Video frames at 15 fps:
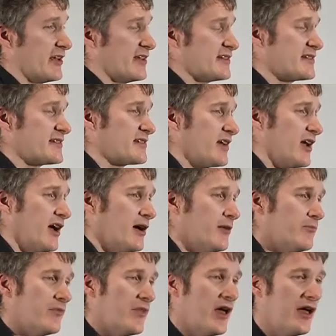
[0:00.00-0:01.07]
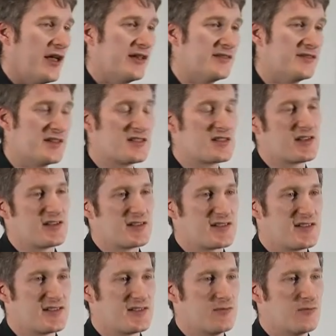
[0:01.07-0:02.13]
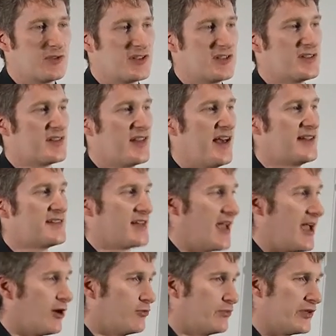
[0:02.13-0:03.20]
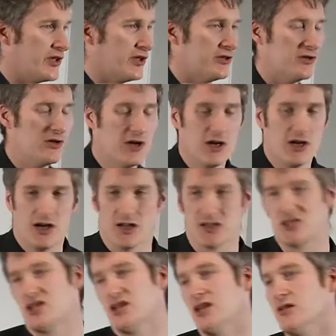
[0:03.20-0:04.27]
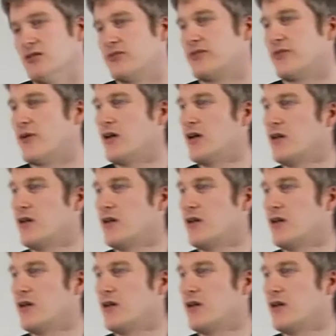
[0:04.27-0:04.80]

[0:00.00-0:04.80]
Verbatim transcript: It's um, a digital assistant which is there to help you achieve